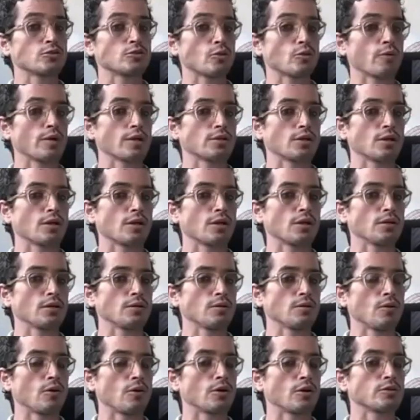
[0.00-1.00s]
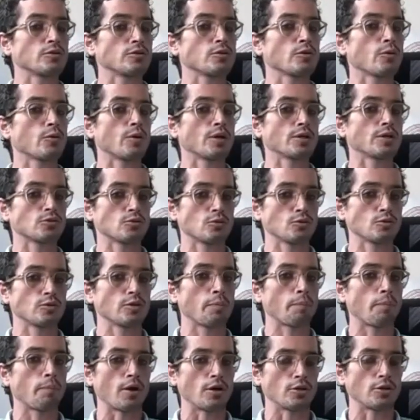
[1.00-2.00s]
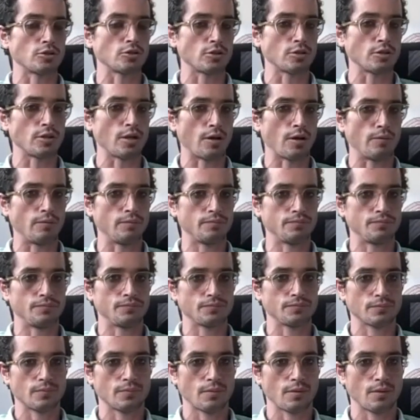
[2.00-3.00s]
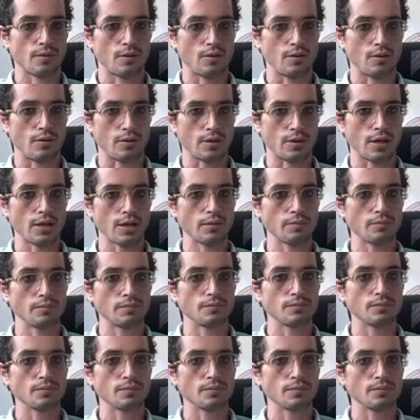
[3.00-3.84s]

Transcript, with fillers: to return or do you want to departure now?" Okay.